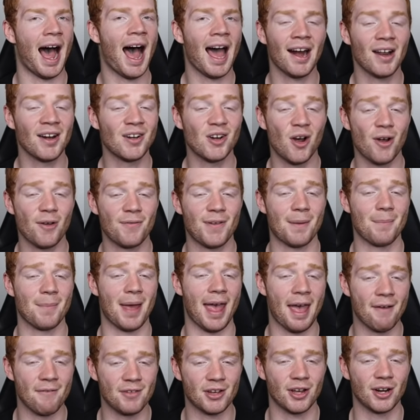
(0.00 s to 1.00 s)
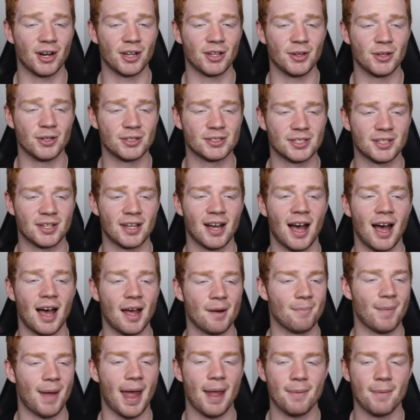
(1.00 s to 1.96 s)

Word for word: I don't know if I'm ever going to use the card,